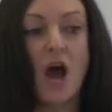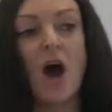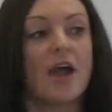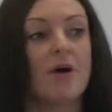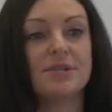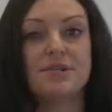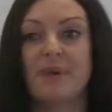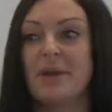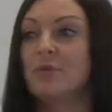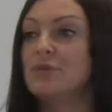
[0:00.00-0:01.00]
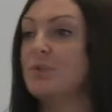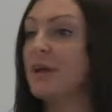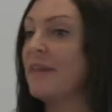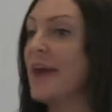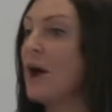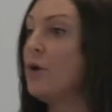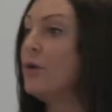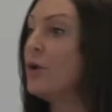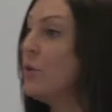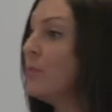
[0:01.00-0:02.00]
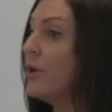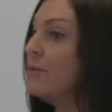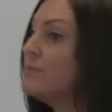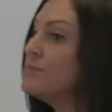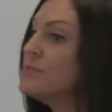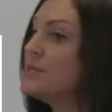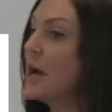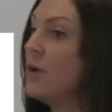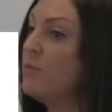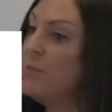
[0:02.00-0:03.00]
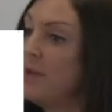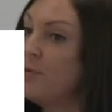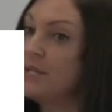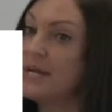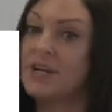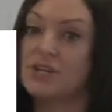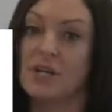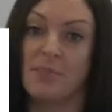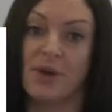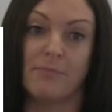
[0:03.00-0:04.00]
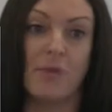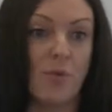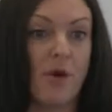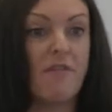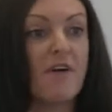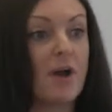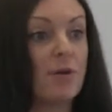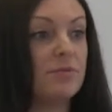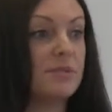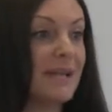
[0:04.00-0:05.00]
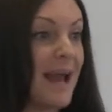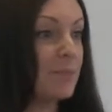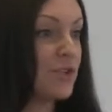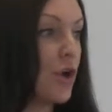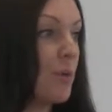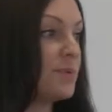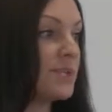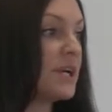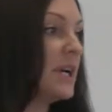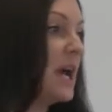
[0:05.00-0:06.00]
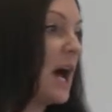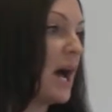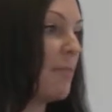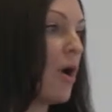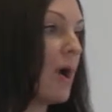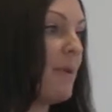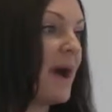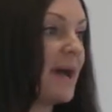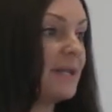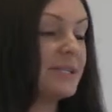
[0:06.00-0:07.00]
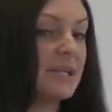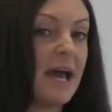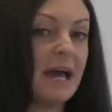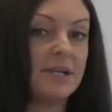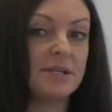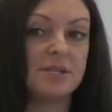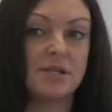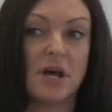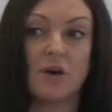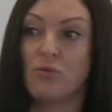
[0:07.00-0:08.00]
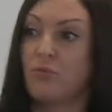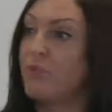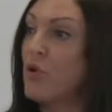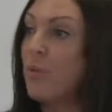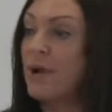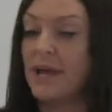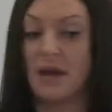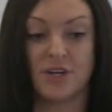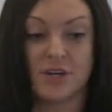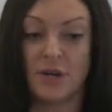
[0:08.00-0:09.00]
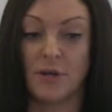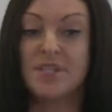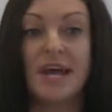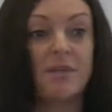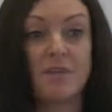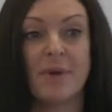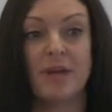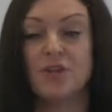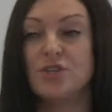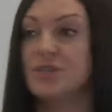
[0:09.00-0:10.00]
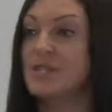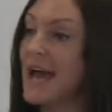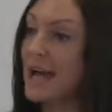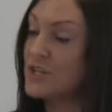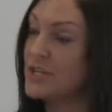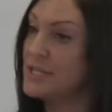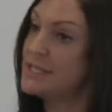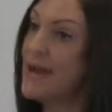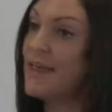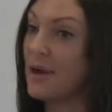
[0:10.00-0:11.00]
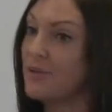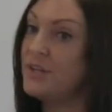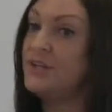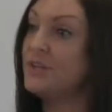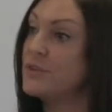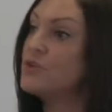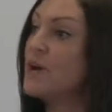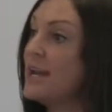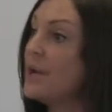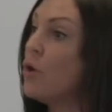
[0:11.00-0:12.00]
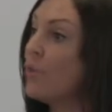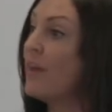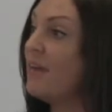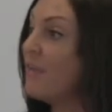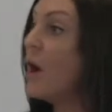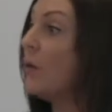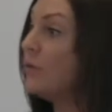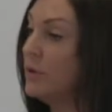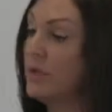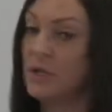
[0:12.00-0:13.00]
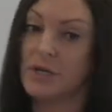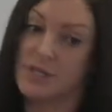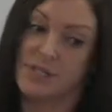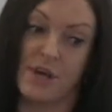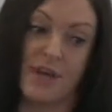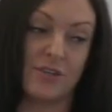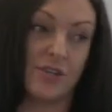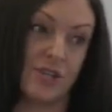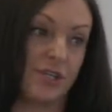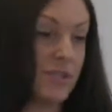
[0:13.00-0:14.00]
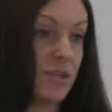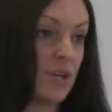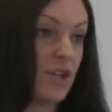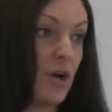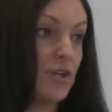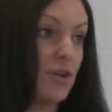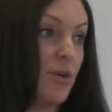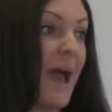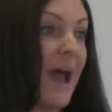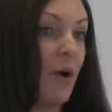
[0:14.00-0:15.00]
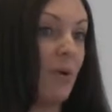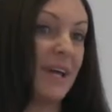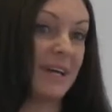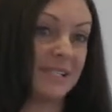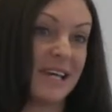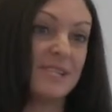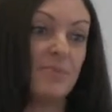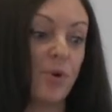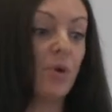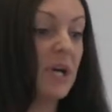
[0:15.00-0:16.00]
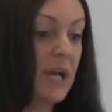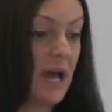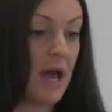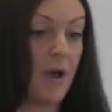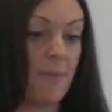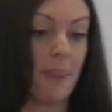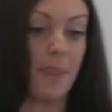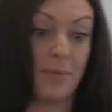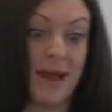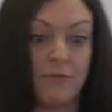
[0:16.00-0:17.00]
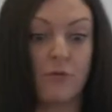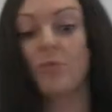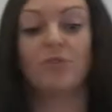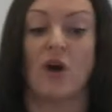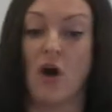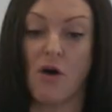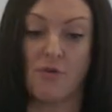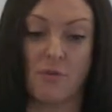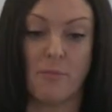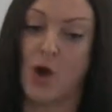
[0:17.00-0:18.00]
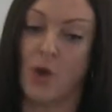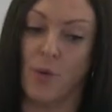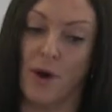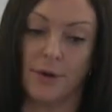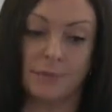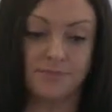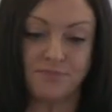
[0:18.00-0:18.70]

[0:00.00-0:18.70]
I asked people to bring their own equipment. So people did actually bring mobile phones, laptops, iPads, and probably, I don't know, 10 of the managers actually sat there and they did the training on their phone. So that just shows you how accessible the platforms are from mobile.